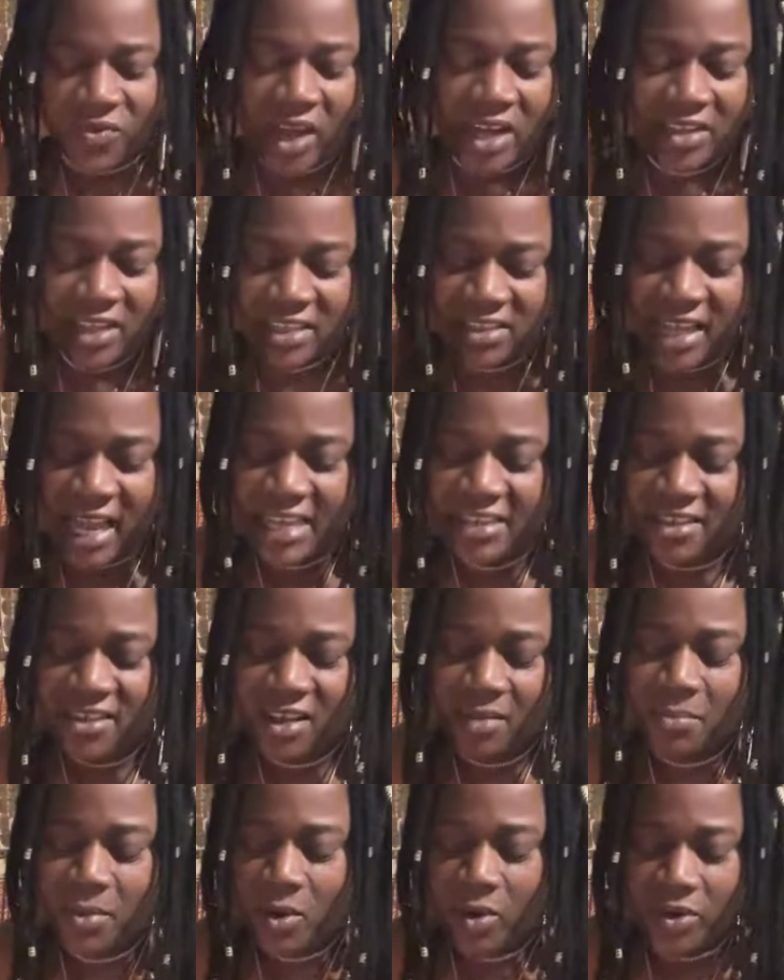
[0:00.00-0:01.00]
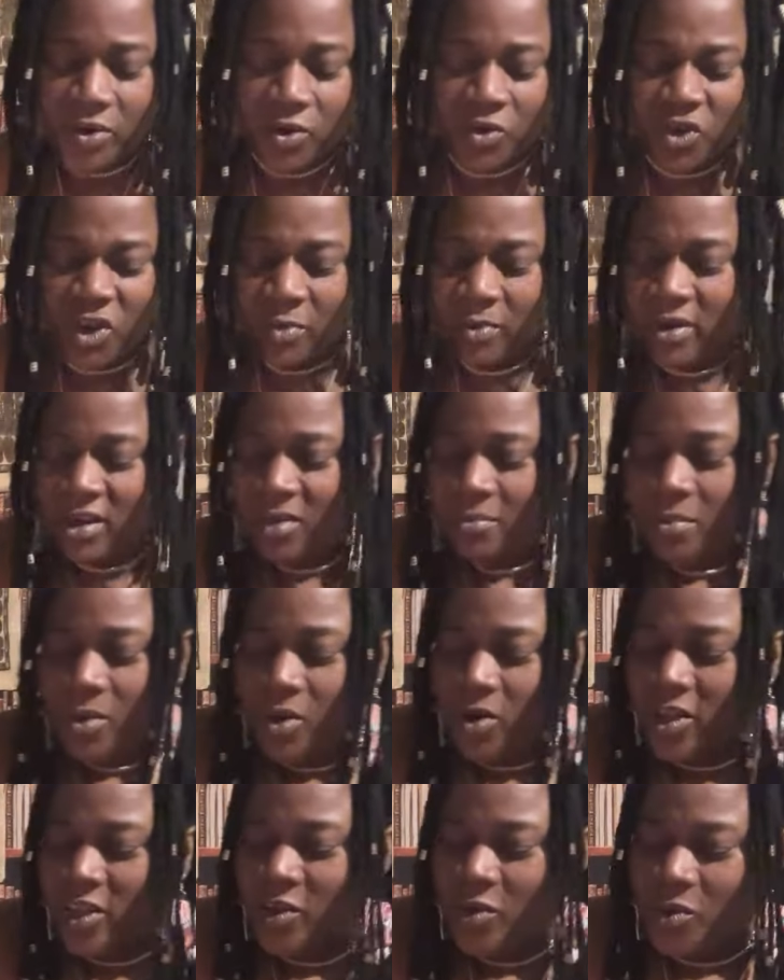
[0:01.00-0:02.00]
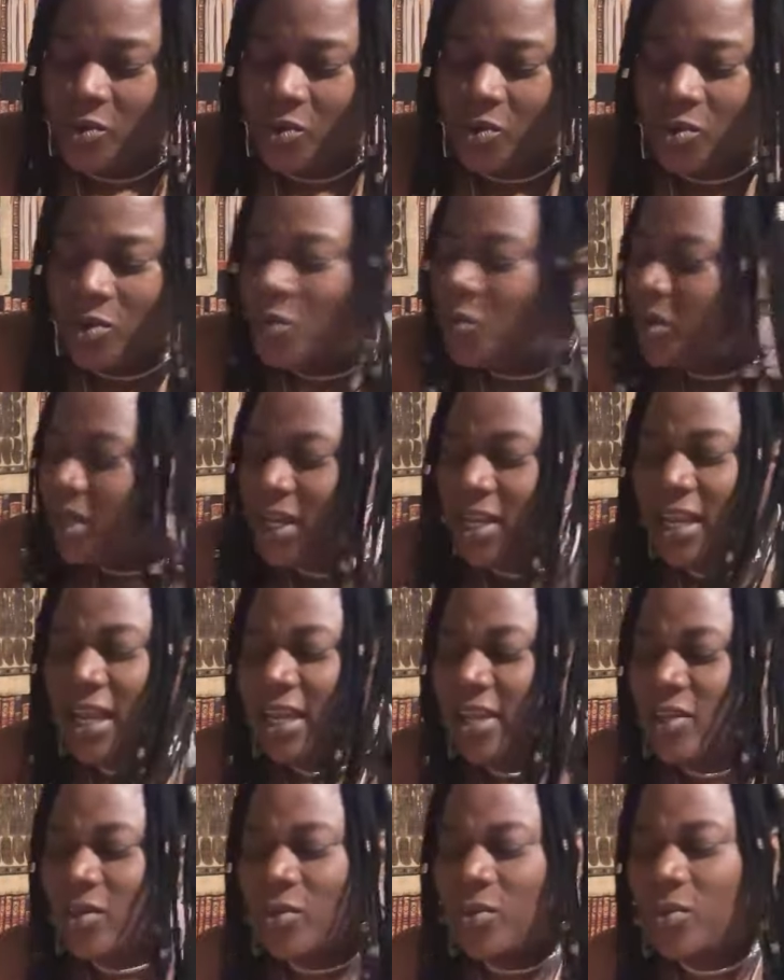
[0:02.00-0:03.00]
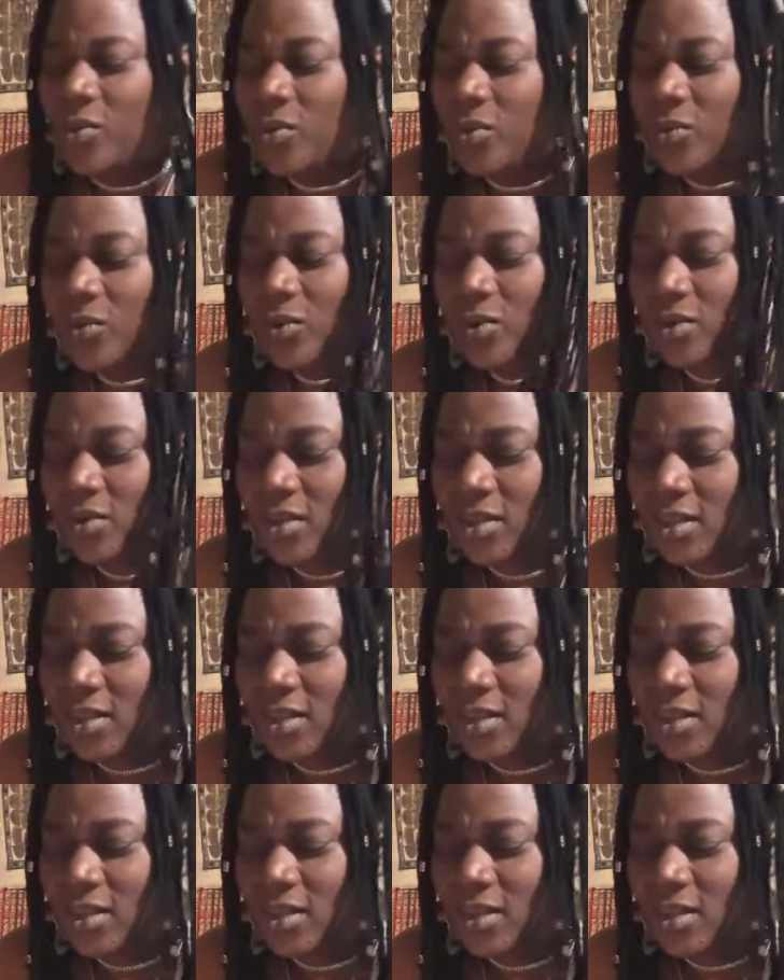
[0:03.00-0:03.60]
fantasizing about you, dreaming about you, looking at you,